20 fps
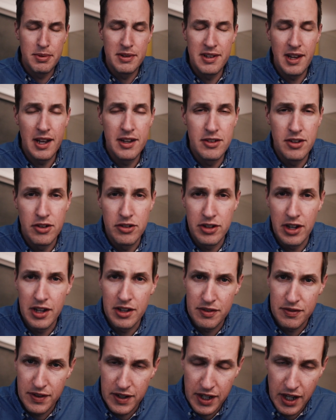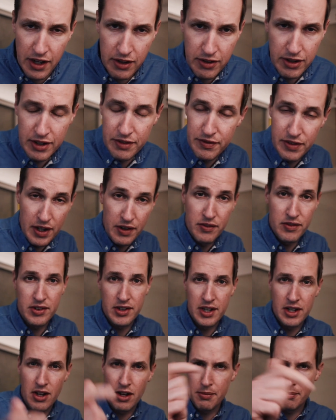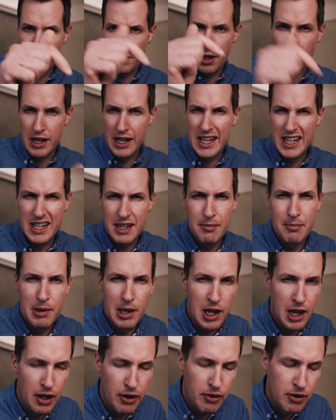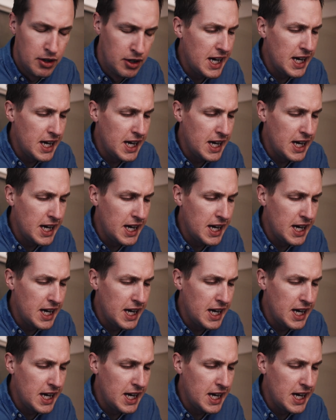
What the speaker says: Potato Jet's video. If you haven't seen it, I'll link it below.